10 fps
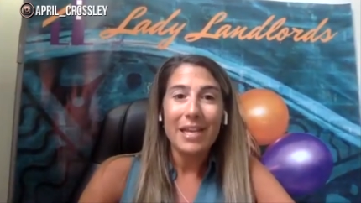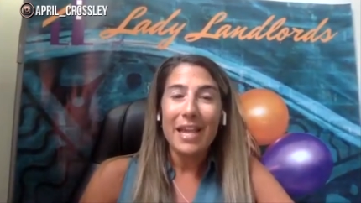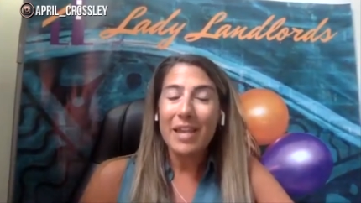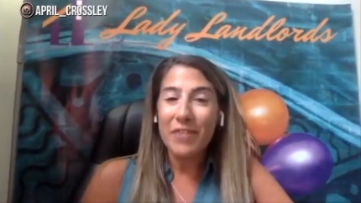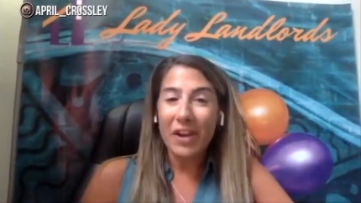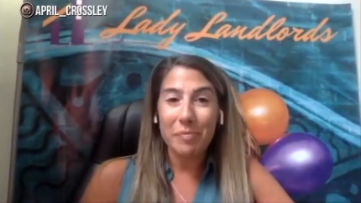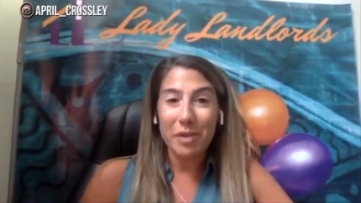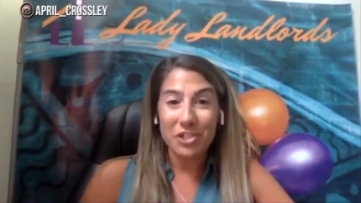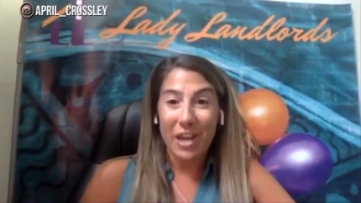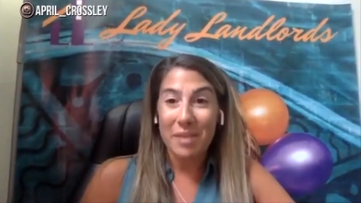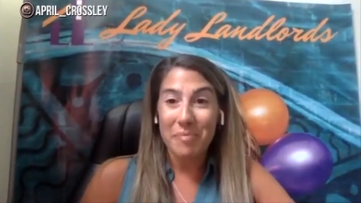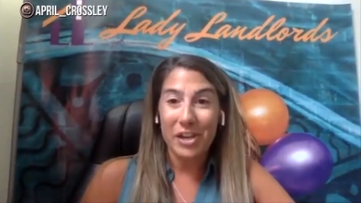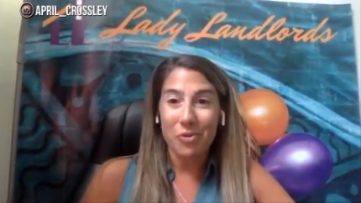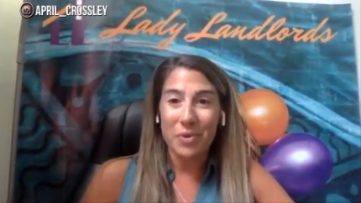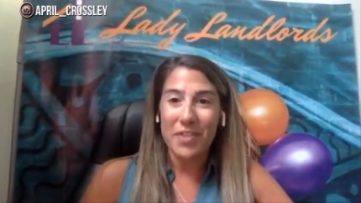He very much came
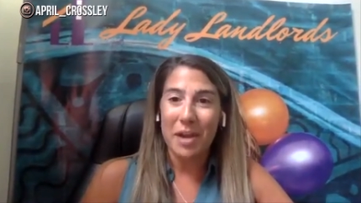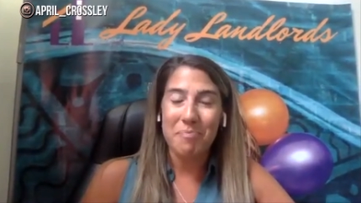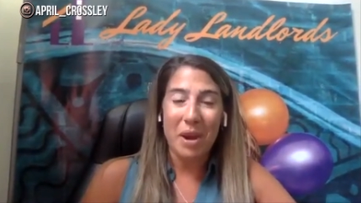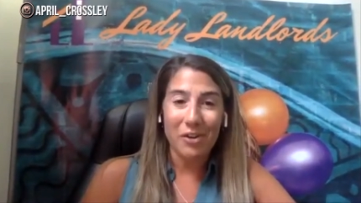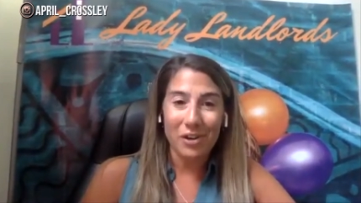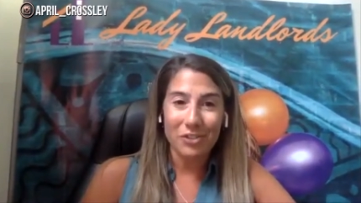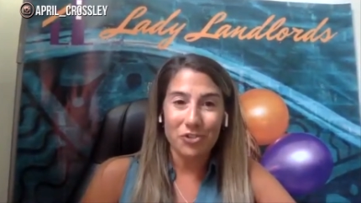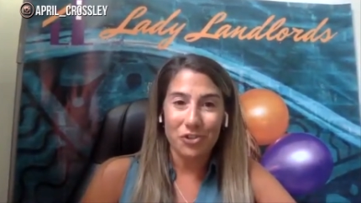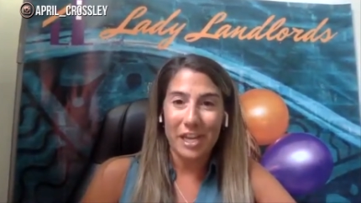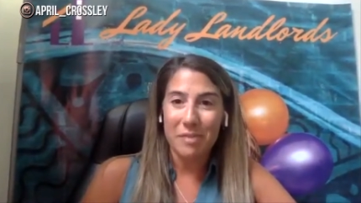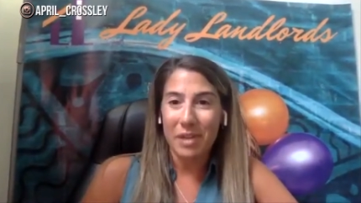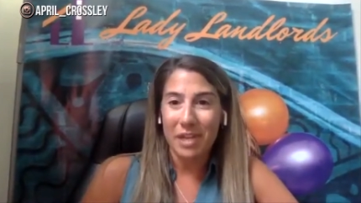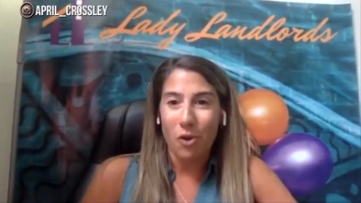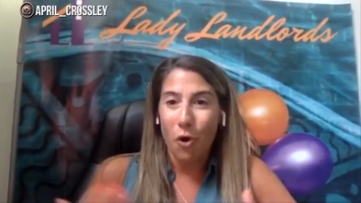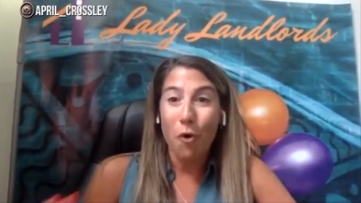here with that American dream,
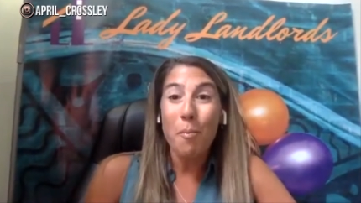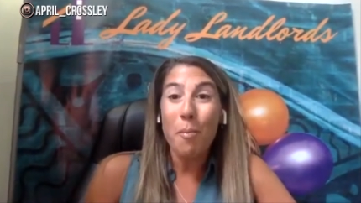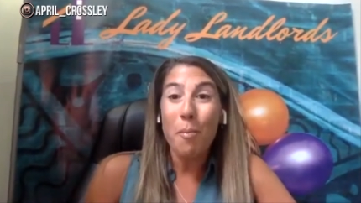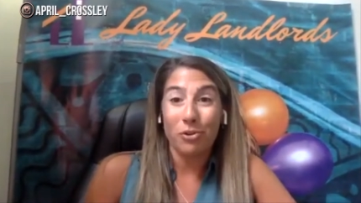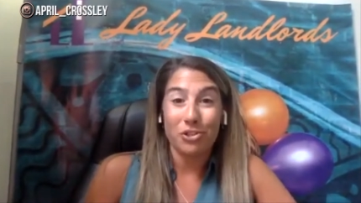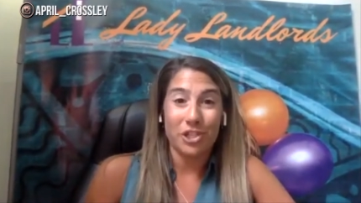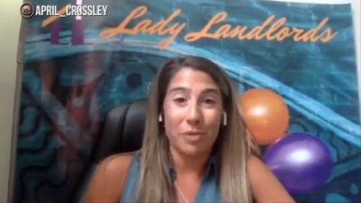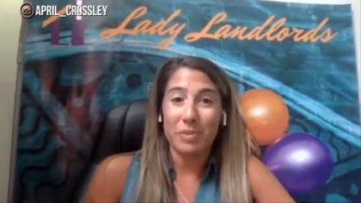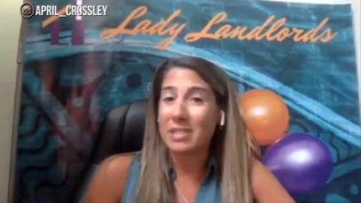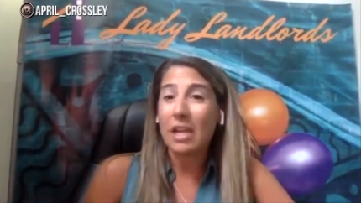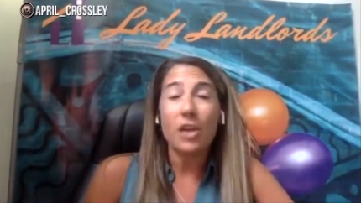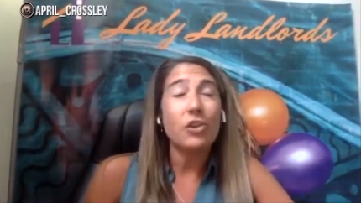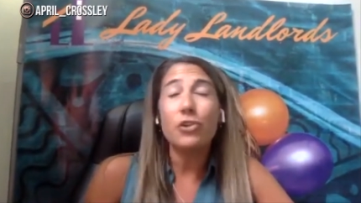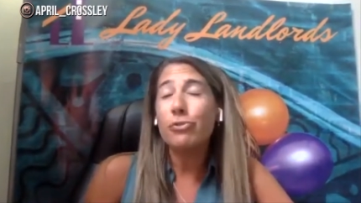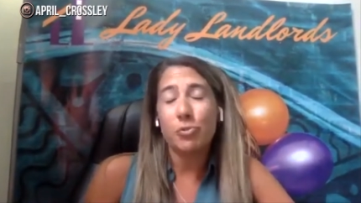and homeownership is a
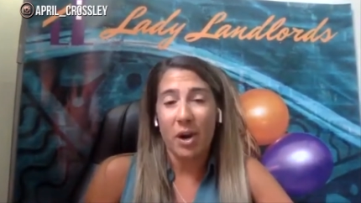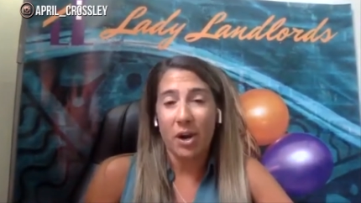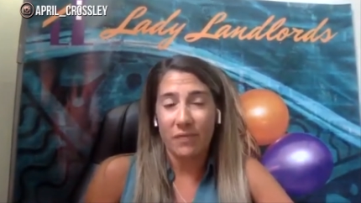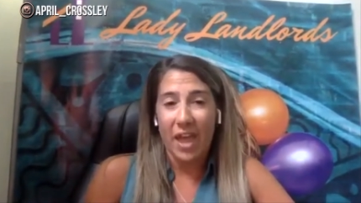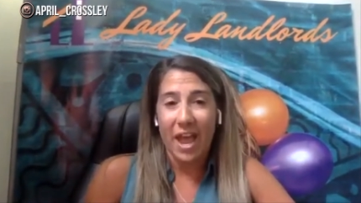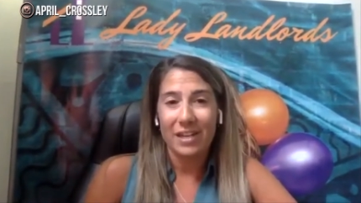huge part of that.